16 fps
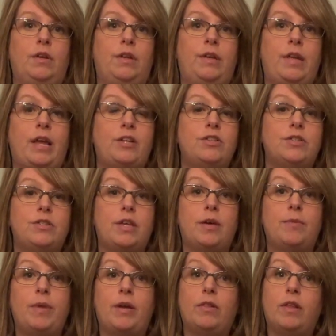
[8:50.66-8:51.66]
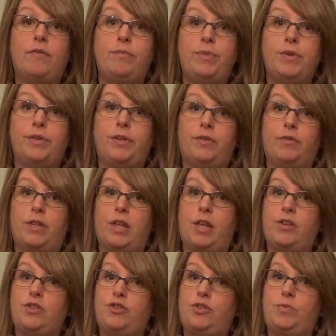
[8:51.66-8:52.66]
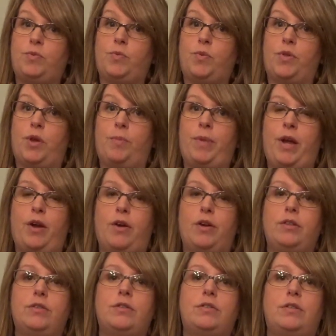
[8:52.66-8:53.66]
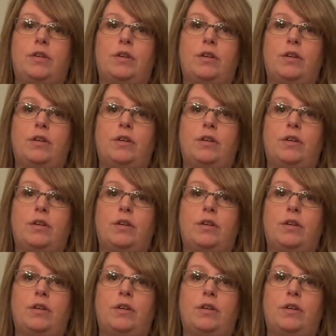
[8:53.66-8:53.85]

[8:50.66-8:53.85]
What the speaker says: Not just them, I love building relationships with their parents.